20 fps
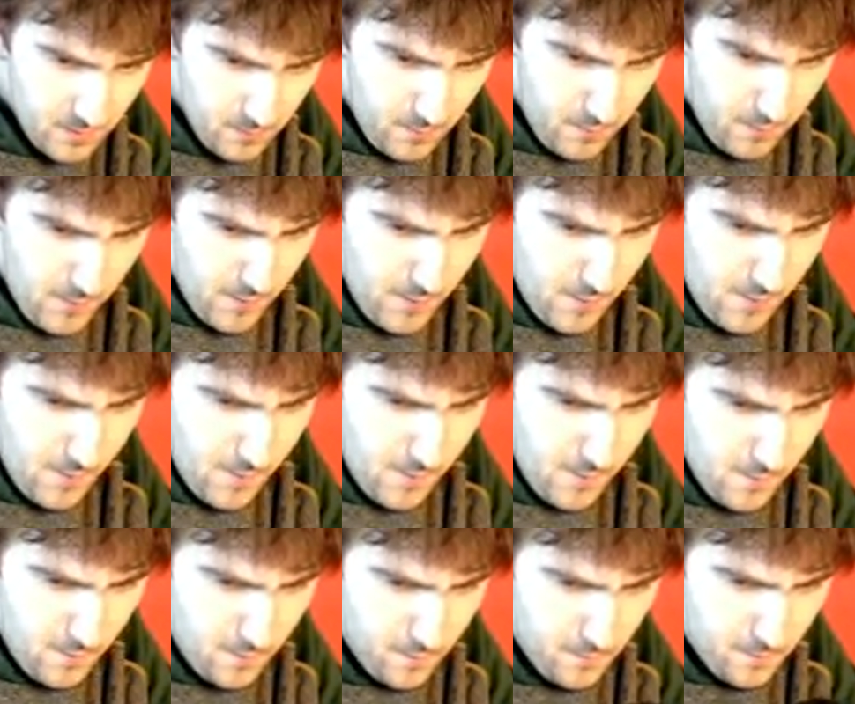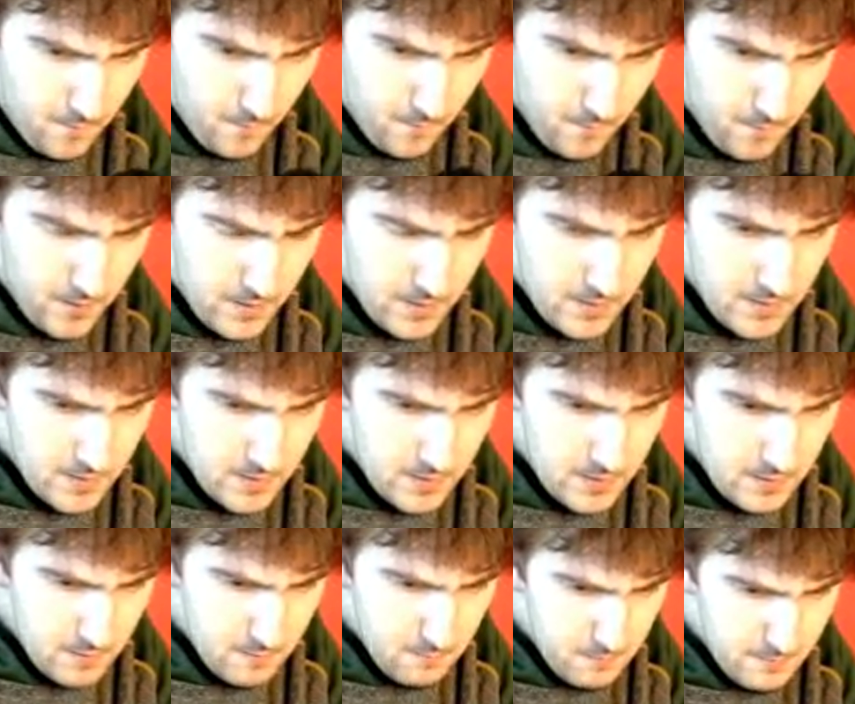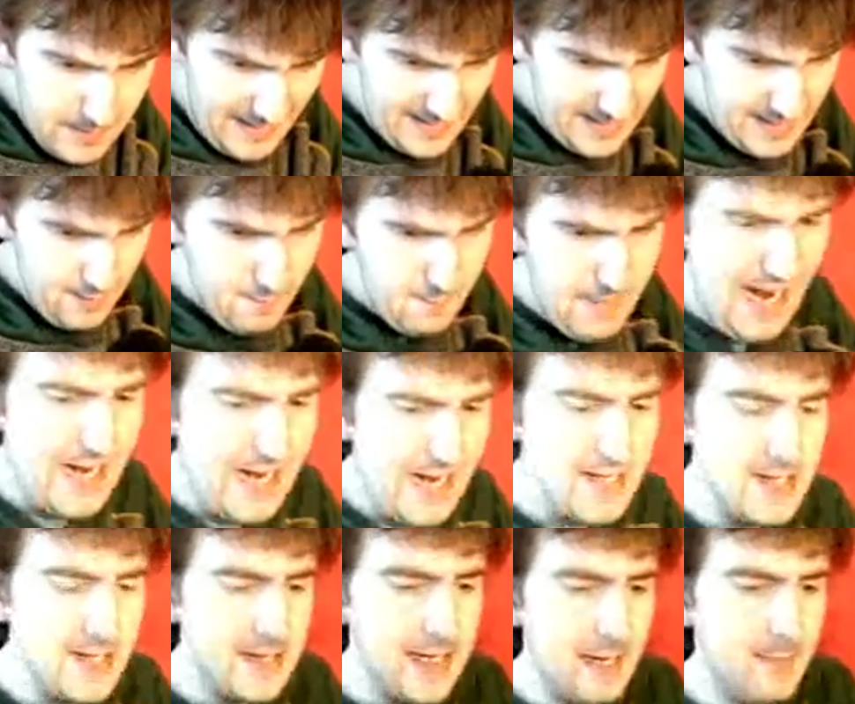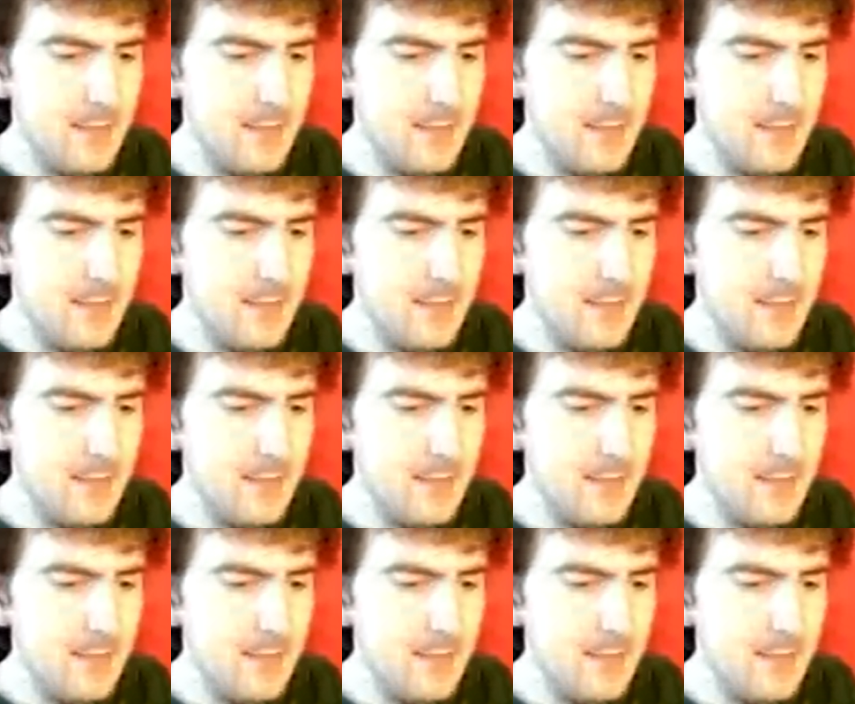Ooh! Let's come back to them.